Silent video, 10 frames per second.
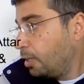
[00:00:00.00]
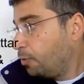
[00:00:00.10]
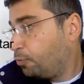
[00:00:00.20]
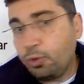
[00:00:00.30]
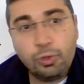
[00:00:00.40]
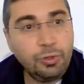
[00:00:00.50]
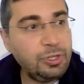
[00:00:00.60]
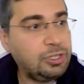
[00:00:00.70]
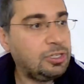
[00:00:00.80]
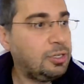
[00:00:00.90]
food,
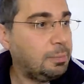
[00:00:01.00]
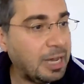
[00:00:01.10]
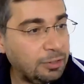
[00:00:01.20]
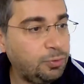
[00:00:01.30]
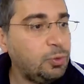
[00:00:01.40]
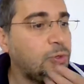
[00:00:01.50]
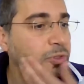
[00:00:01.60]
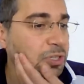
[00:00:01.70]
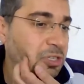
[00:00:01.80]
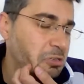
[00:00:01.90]
this is a bad food,
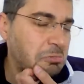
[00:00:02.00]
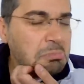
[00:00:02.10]
this is